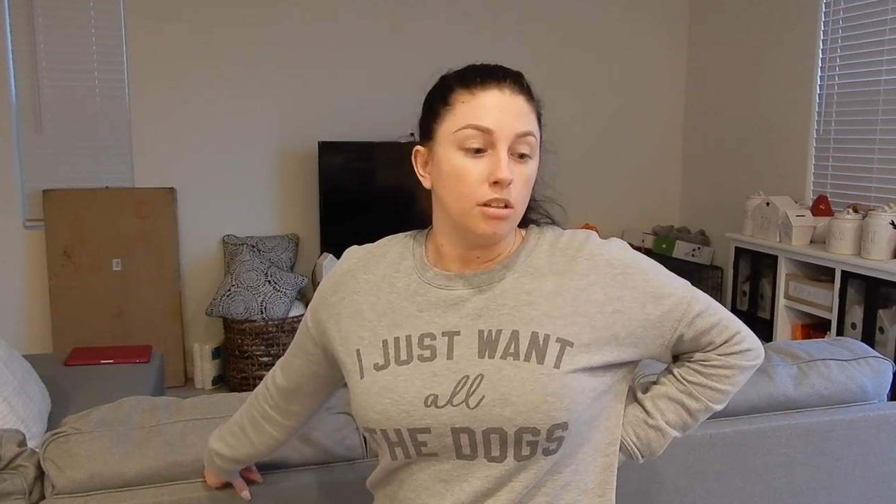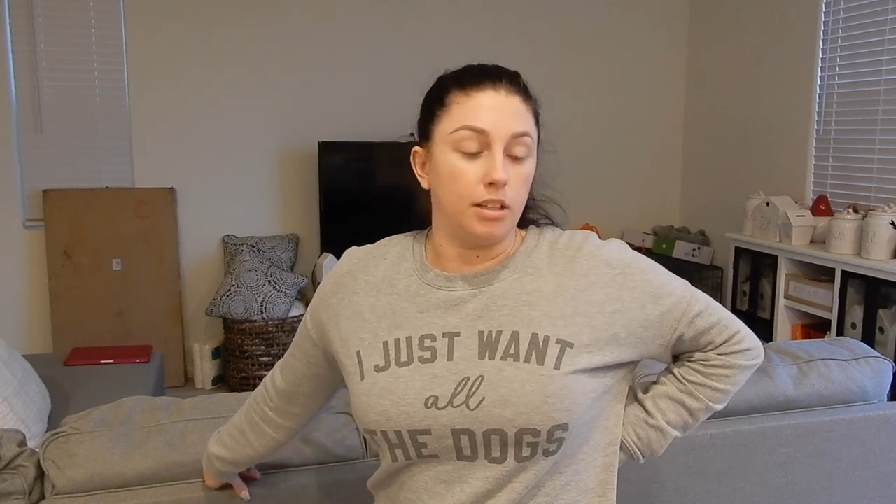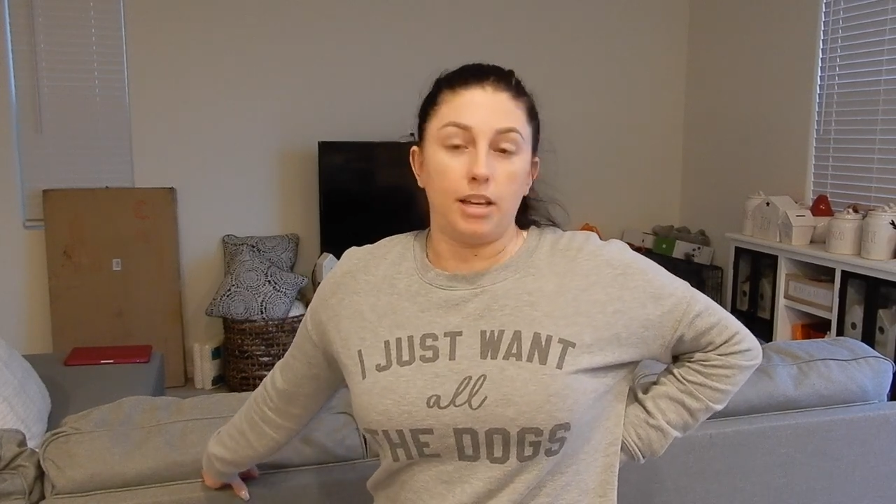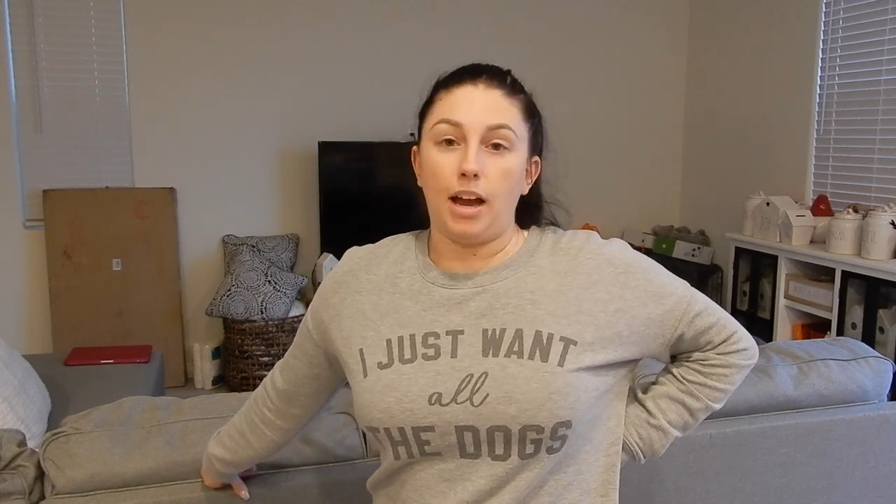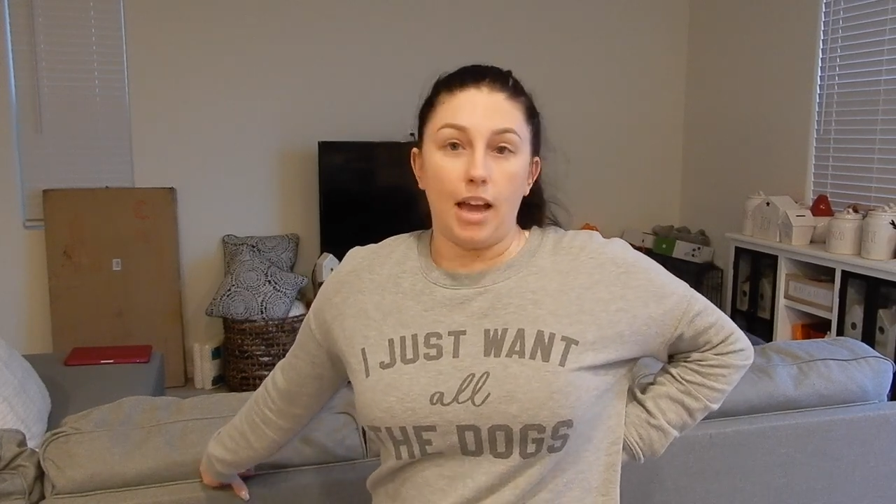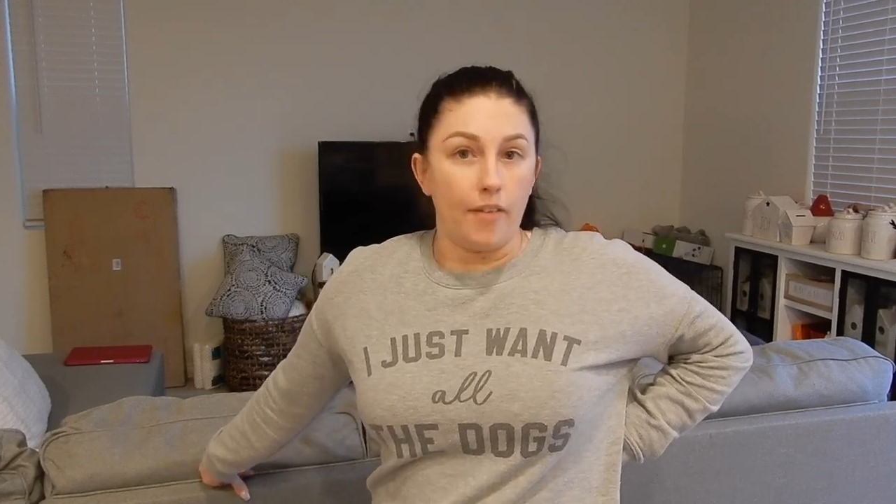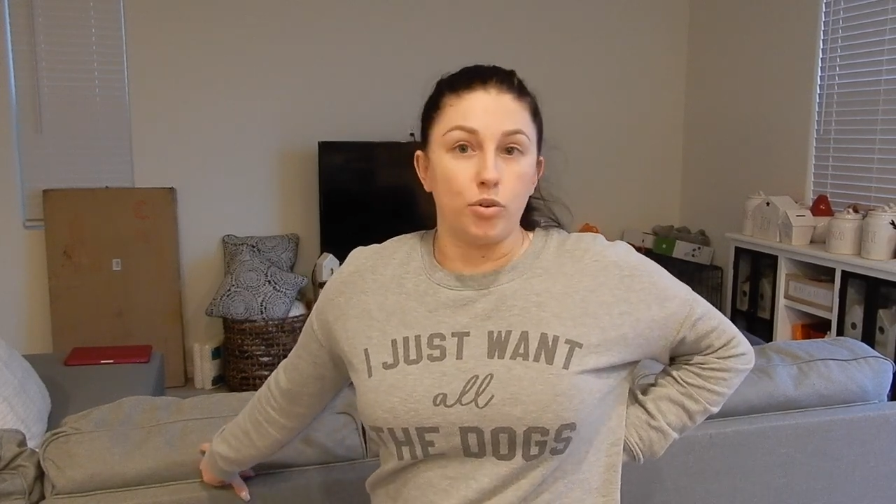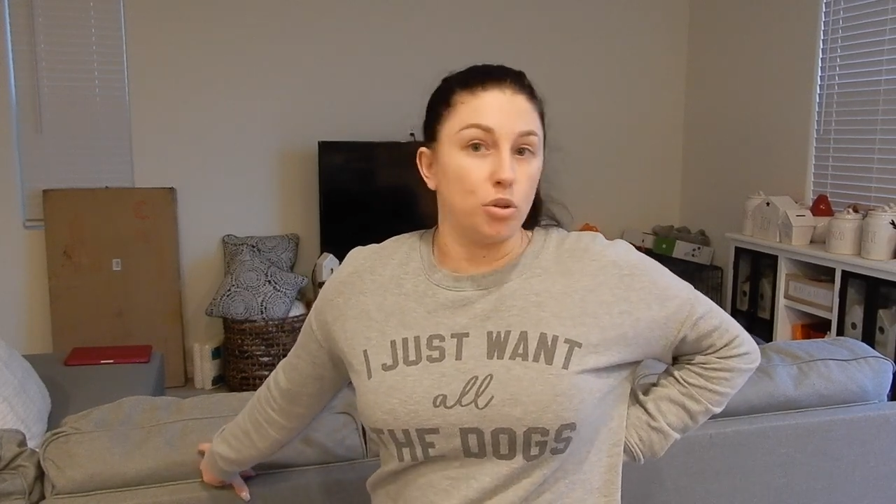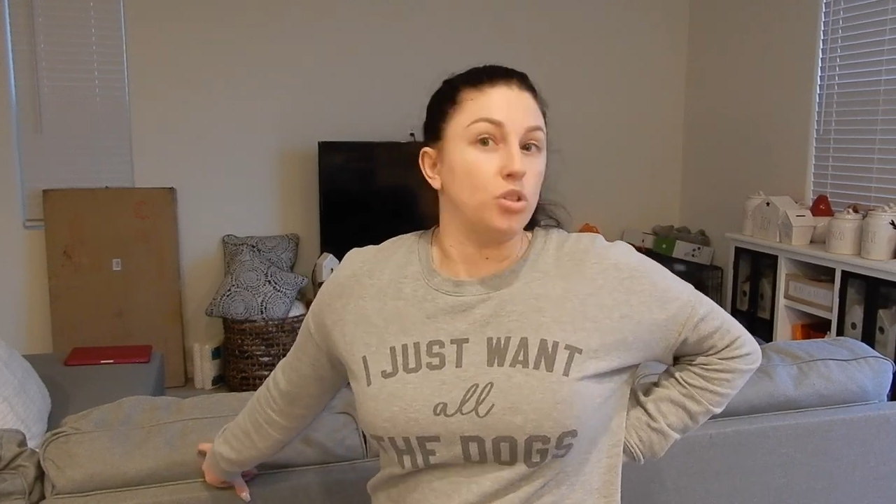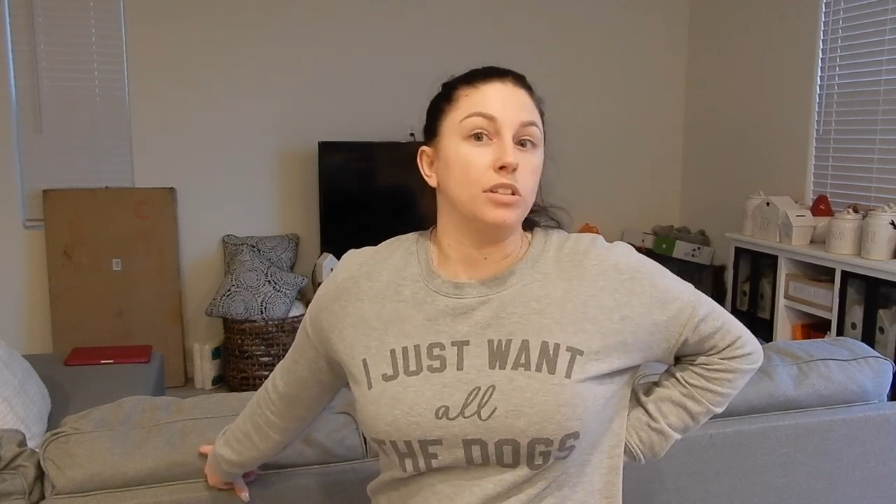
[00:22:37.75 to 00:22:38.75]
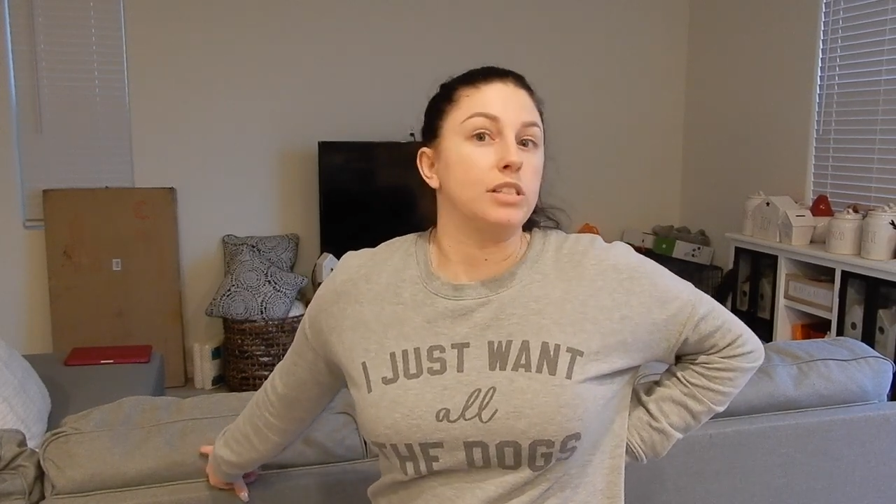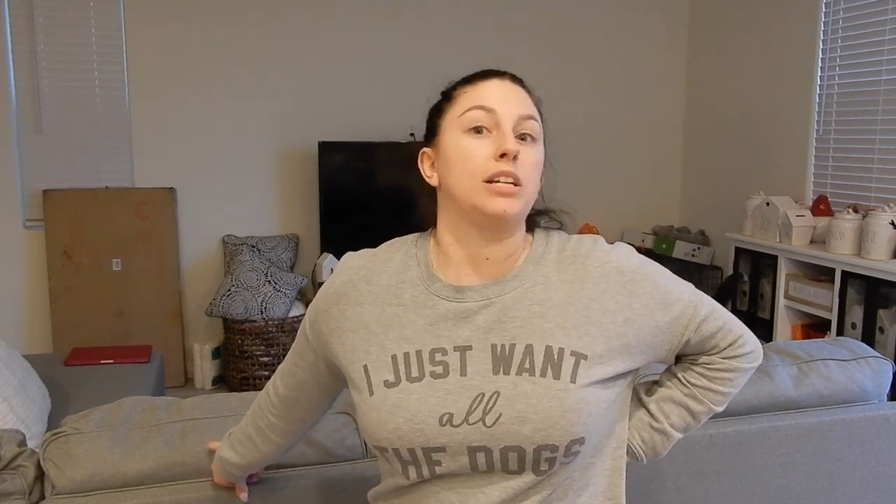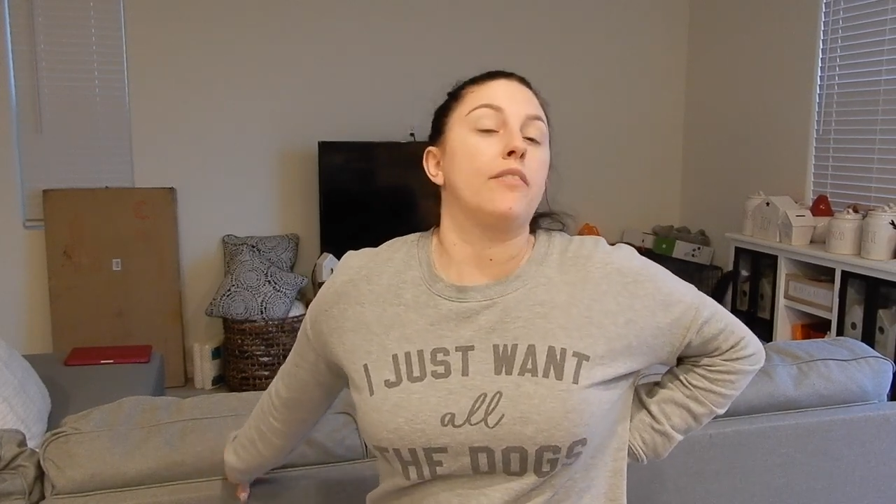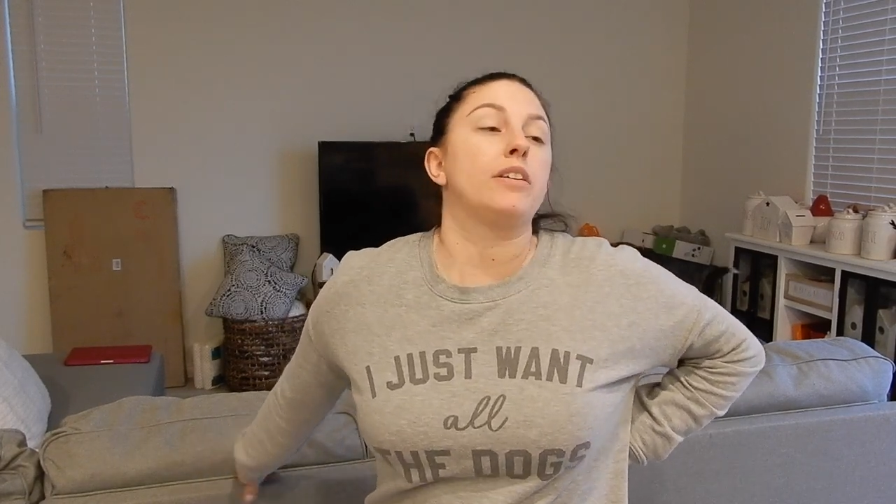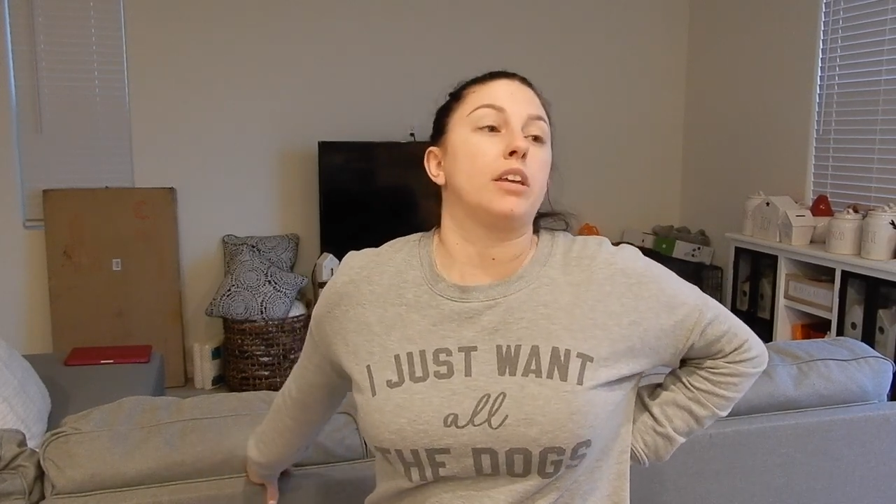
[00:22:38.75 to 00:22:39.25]
Like I have a grocery list
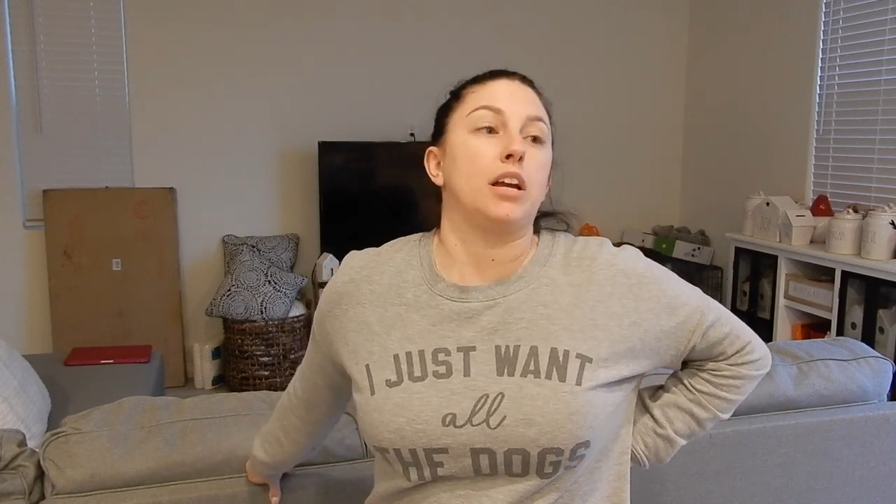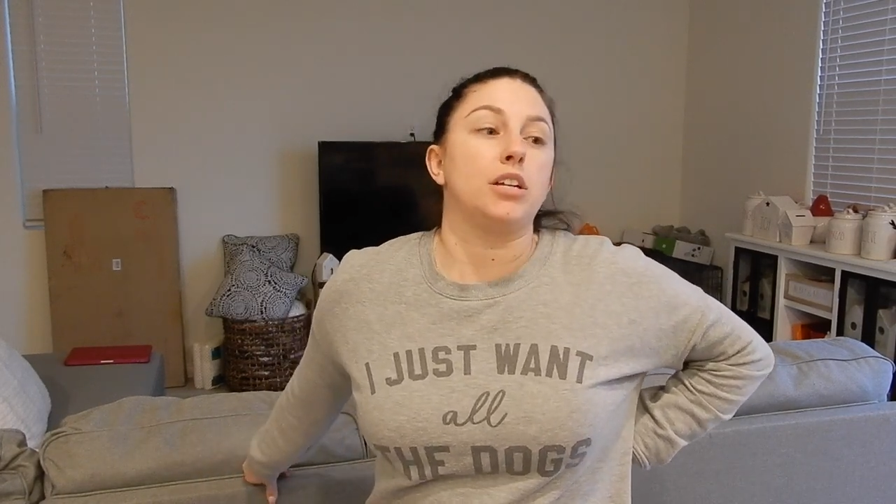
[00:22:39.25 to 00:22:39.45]
and everything.